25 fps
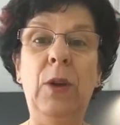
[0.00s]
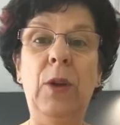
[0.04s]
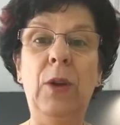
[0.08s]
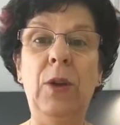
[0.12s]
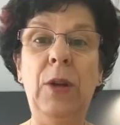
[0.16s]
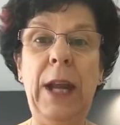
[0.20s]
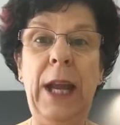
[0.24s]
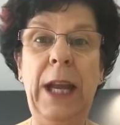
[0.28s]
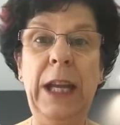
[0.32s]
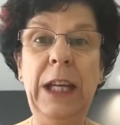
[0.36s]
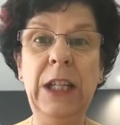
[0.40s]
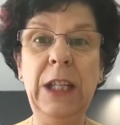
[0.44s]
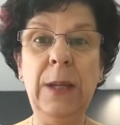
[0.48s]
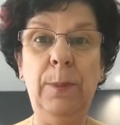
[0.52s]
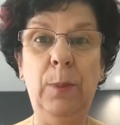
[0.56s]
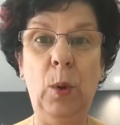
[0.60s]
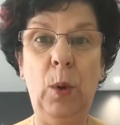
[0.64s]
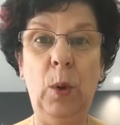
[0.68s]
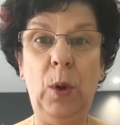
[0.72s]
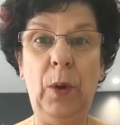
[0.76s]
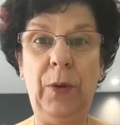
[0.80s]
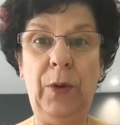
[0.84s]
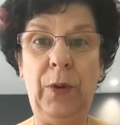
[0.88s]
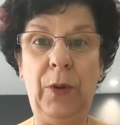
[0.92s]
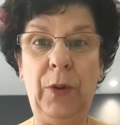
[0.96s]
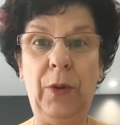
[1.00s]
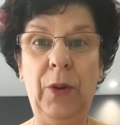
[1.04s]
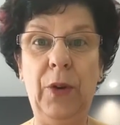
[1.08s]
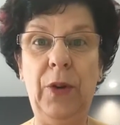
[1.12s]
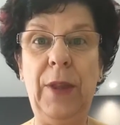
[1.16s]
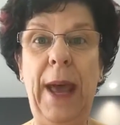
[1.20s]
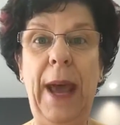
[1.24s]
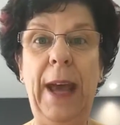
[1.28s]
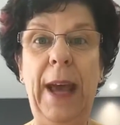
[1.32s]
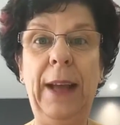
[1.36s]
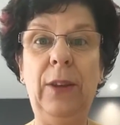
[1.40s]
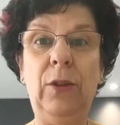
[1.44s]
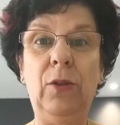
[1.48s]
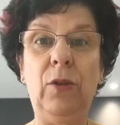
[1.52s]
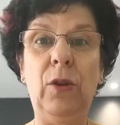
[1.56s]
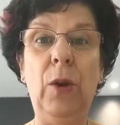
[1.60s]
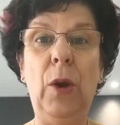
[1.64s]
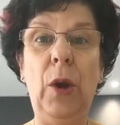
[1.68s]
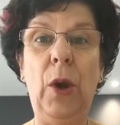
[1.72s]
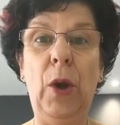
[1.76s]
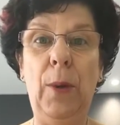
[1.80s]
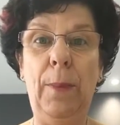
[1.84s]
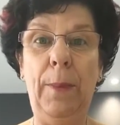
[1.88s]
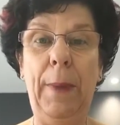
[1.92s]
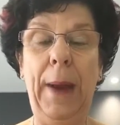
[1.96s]
You need to book through that through
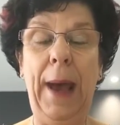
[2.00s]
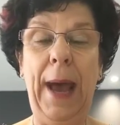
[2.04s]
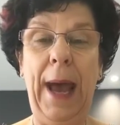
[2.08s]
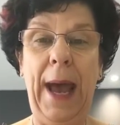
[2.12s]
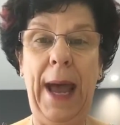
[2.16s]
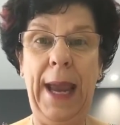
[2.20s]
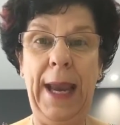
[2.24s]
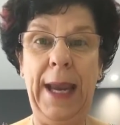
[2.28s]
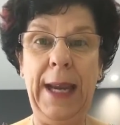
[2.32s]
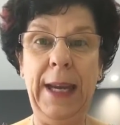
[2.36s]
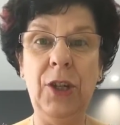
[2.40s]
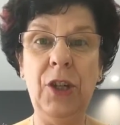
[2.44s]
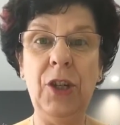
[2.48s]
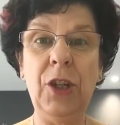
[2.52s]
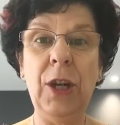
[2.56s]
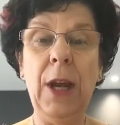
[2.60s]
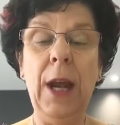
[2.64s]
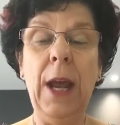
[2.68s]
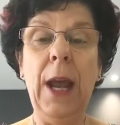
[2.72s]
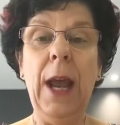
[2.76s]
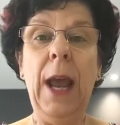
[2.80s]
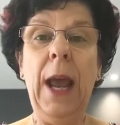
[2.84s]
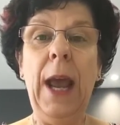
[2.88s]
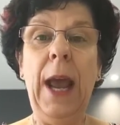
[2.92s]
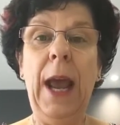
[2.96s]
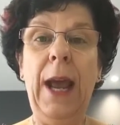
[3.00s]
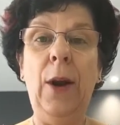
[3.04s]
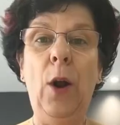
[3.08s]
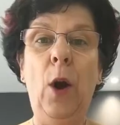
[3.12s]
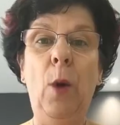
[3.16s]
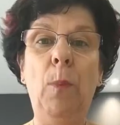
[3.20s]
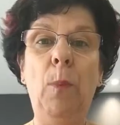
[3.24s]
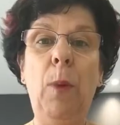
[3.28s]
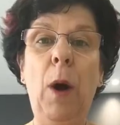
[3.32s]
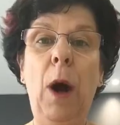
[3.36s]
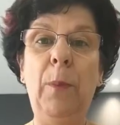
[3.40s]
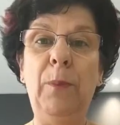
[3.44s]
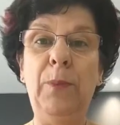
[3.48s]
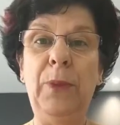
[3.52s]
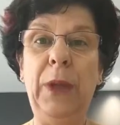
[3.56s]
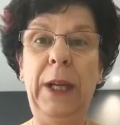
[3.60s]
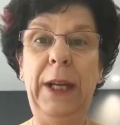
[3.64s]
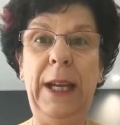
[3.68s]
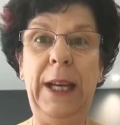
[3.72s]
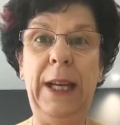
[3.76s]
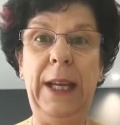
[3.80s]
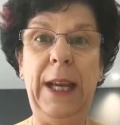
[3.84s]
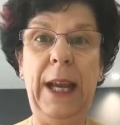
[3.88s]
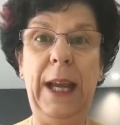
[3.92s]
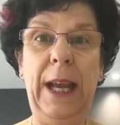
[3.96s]
her page, and I'll pop the
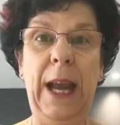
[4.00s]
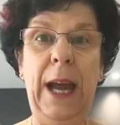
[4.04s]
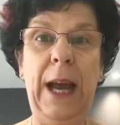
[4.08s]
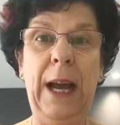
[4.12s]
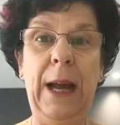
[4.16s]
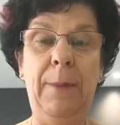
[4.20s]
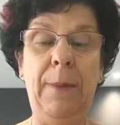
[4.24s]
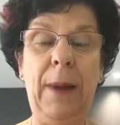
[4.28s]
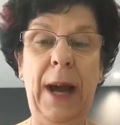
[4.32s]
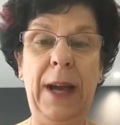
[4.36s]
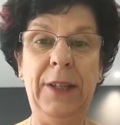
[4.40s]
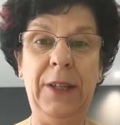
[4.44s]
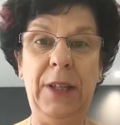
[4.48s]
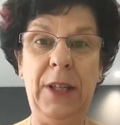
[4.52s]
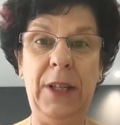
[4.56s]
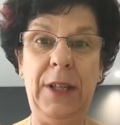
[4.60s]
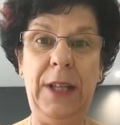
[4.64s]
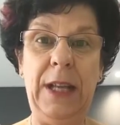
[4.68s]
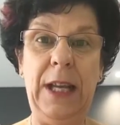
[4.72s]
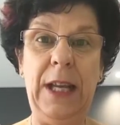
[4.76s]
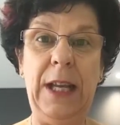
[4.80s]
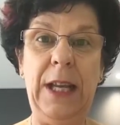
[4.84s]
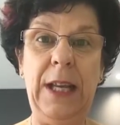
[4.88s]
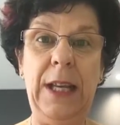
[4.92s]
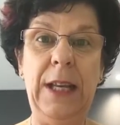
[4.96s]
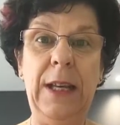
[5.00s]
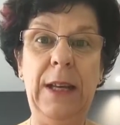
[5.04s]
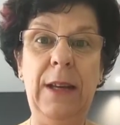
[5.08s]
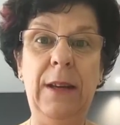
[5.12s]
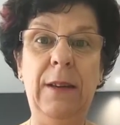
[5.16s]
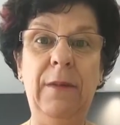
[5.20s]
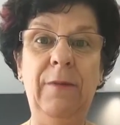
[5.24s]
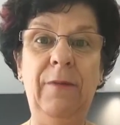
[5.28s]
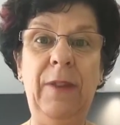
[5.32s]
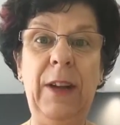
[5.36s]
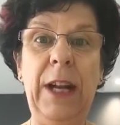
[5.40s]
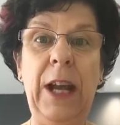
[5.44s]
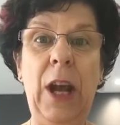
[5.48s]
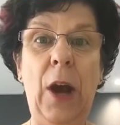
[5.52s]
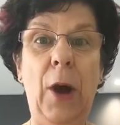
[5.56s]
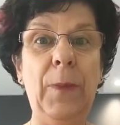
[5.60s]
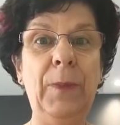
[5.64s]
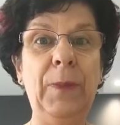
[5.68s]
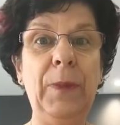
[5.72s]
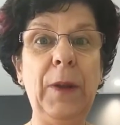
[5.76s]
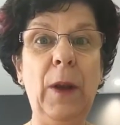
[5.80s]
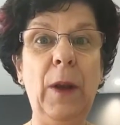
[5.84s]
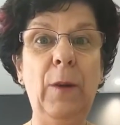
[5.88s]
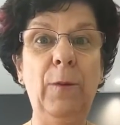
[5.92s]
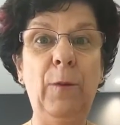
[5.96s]
link um, under the video
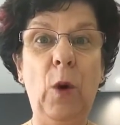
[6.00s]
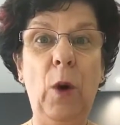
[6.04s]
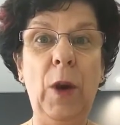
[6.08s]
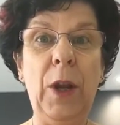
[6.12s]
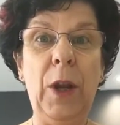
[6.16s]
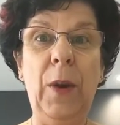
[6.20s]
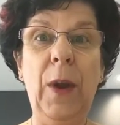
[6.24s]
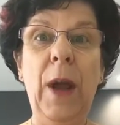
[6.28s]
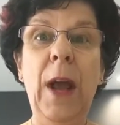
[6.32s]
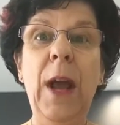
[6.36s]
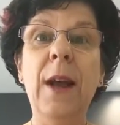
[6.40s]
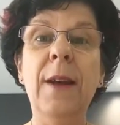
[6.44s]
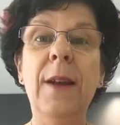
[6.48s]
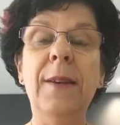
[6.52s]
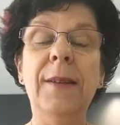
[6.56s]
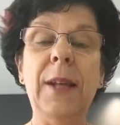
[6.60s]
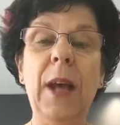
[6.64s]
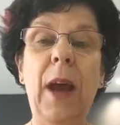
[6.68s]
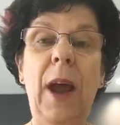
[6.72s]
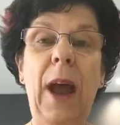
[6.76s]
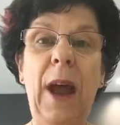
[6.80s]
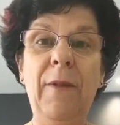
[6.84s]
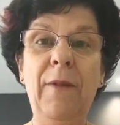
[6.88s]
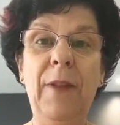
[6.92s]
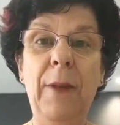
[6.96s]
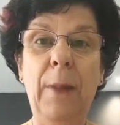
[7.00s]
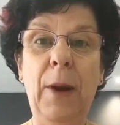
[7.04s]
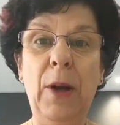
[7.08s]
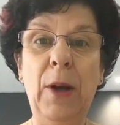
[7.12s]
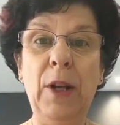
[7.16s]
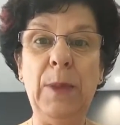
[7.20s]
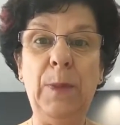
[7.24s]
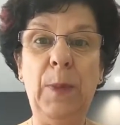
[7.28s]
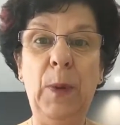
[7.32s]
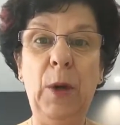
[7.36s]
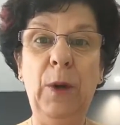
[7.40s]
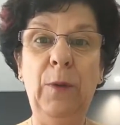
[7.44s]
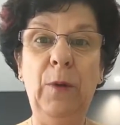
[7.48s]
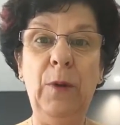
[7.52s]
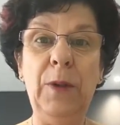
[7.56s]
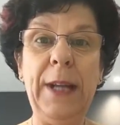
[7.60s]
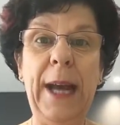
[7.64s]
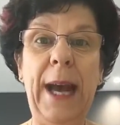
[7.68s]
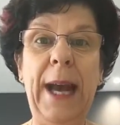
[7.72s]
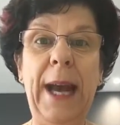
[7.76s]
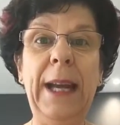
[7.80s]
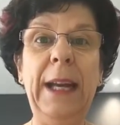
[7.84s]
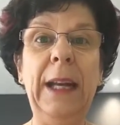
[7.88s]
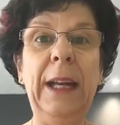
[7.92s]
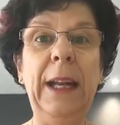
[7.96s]
for you. So have the most beautiful
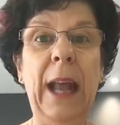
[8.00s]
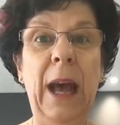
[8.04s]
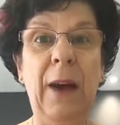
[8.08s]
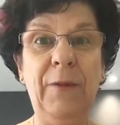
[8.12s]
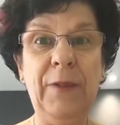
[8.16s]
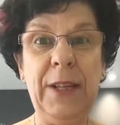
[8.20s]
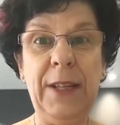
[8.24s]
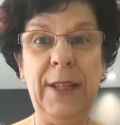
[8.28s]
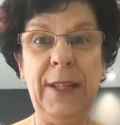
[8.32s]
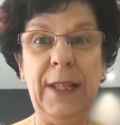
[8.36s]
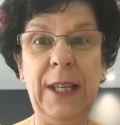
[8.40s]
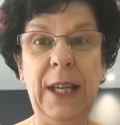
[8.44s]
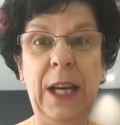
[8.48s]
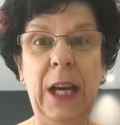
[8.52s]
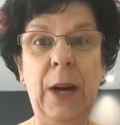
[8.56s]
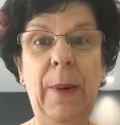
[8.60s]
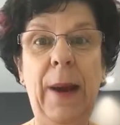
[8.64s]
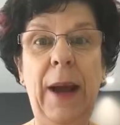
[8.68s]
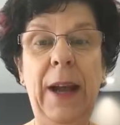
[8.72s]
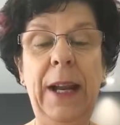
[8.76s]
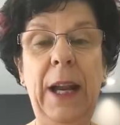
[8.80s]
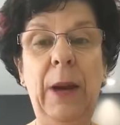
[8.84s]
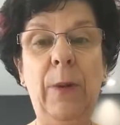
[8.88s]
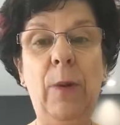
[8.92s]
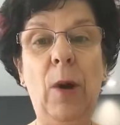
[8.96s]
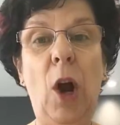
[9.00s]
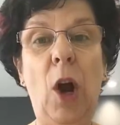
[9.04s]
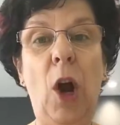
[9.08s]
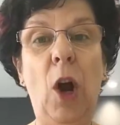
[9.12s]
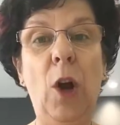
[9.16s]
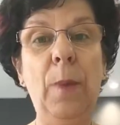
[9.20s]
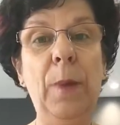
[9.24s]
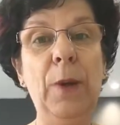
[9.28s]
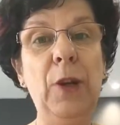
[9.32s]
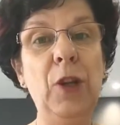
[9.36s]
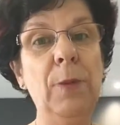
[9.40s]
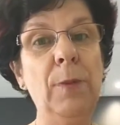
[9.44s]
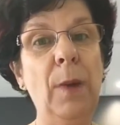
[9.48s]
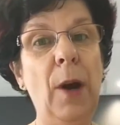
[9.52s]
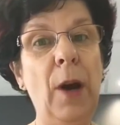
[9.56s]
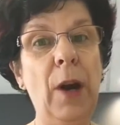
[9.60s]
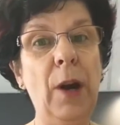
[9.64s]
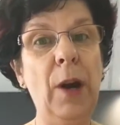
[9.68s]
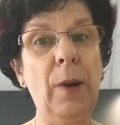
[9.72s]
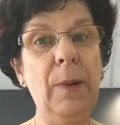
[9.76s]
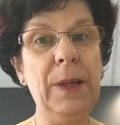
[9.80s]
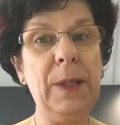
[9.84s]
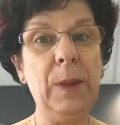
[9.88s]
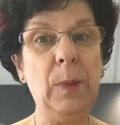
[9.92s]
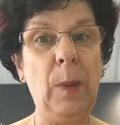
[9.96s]
day. Love to see you out here. We're open
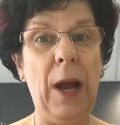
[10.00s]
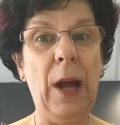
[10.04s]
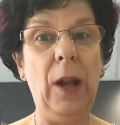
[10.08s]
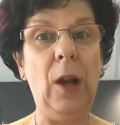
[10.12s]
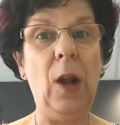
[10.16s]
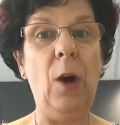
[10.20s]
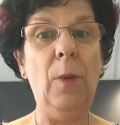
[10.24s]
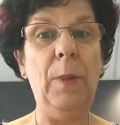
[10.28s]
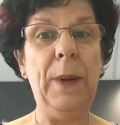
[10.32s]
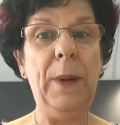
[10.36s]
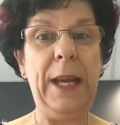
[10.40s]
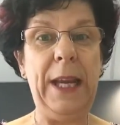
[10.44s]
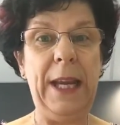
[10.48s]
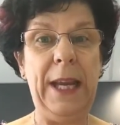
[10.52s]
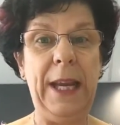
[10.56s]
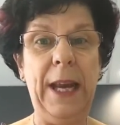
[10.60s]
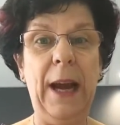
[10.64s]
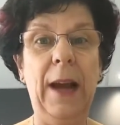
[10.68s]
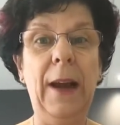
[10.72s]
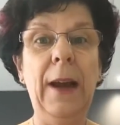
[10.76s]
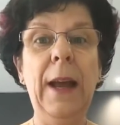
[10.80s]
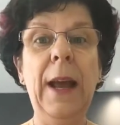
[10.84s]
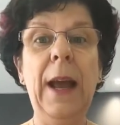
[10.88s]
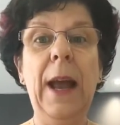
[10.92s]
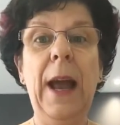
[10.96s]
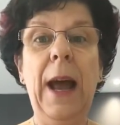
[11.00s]
tomorrow as well. I'll be here.